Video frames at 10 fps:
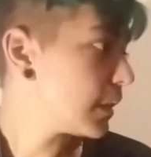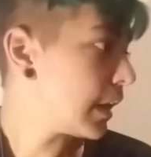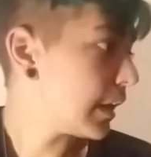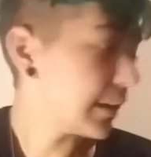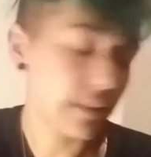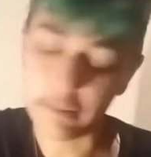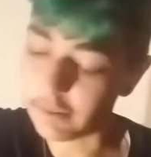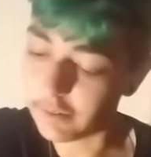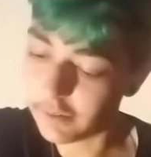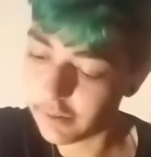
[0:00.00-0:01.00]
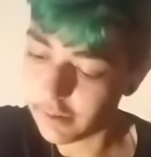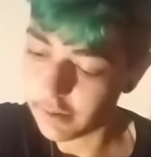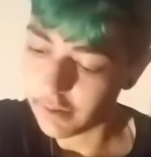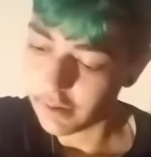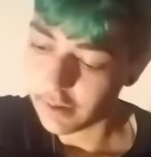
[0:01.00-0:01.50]
pretty soon you're gonna be a
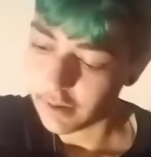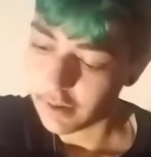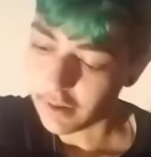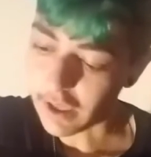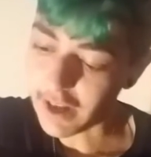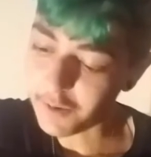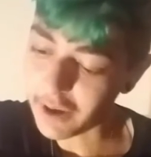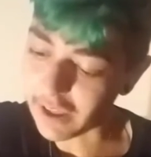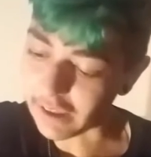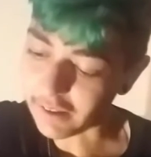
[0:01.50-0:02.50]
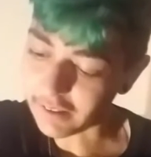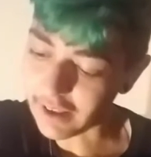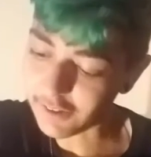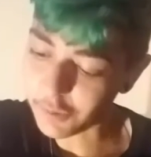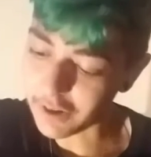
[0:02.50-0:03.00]
fucking old folks home. Anyway,
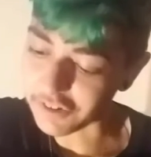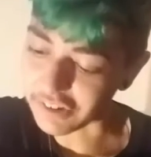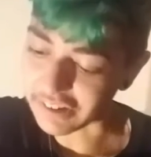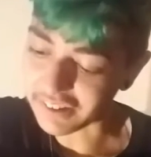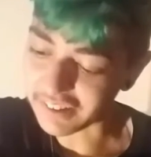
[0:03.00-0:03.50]
last question.